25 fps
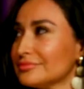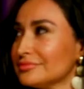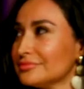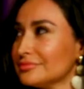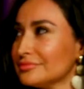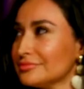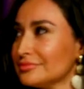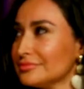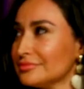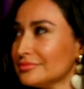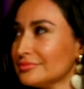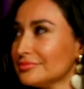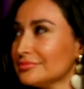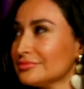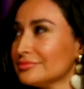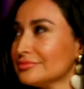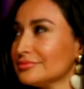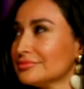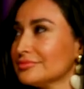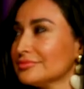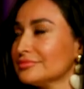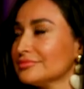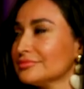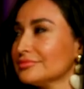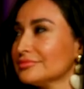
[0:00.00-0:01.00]

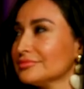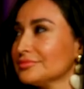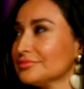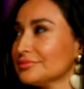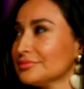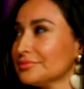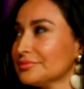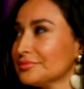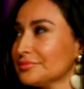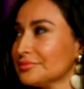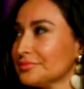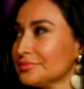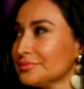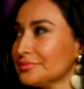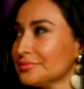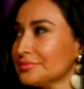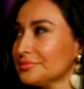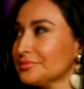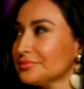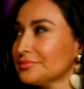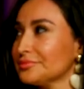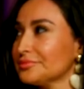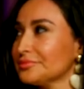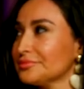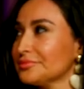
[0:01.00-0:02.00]

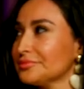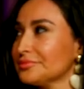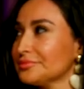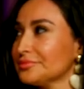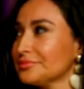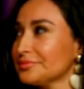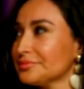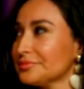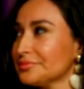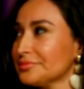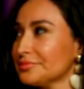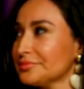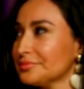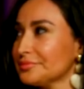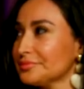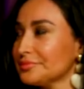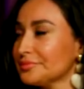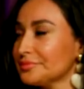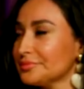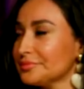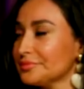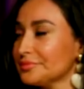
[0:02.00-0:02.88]
No words are spoken by the person on screen.